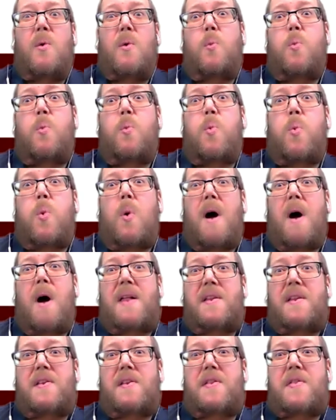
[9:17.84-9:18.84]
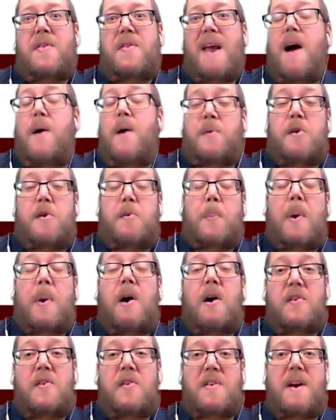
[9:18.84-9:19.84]
what the average person
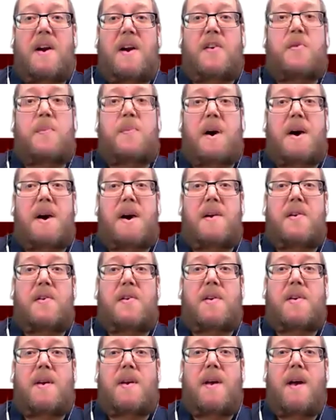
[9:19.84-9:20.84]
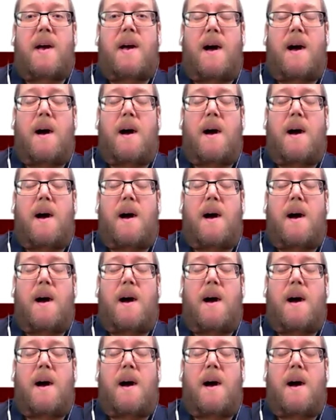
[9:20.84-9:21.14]
experienced. I